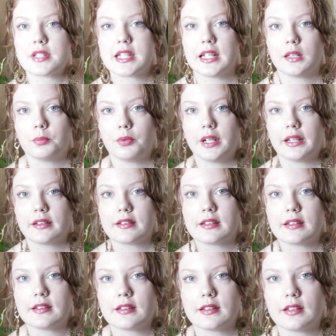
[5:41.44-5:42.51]
to take a break because
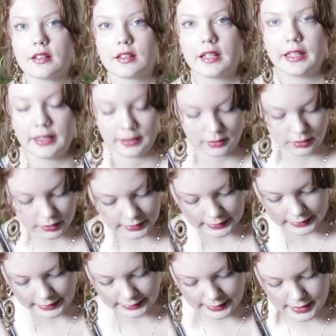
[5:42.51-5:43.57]
this is looking
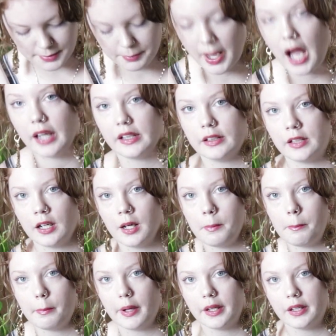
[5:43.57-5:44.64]
like it's potted
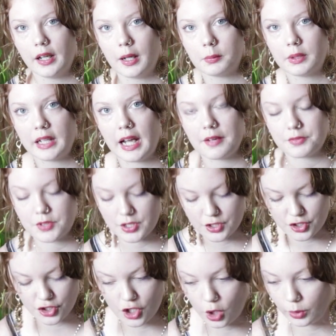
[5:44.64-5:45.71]
up, but I'm going to have to
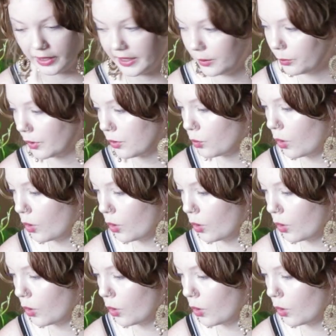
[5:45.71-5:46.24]
soak it with